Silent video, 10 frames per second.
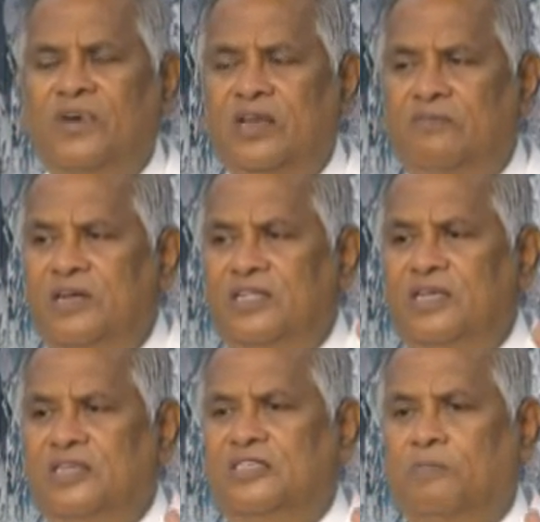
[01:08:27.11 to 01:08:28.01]
Whenever
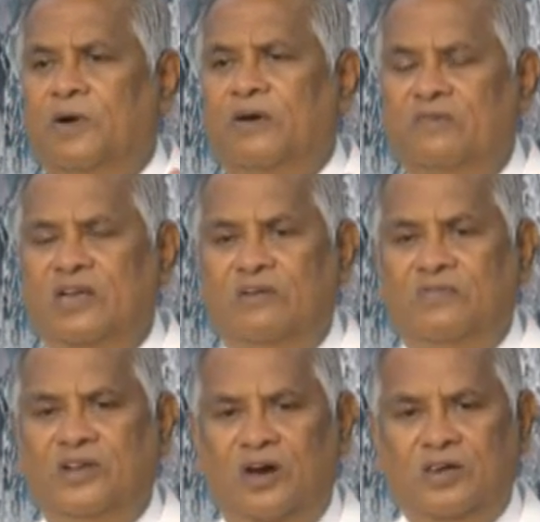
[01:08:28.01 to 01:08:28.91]
there is a power
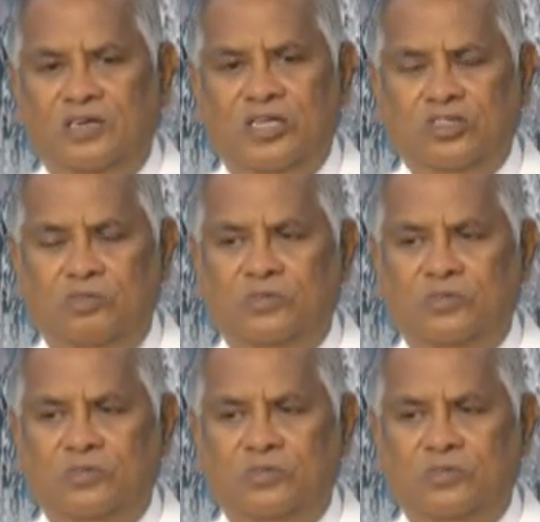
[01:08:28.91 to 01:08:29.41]
of darkness,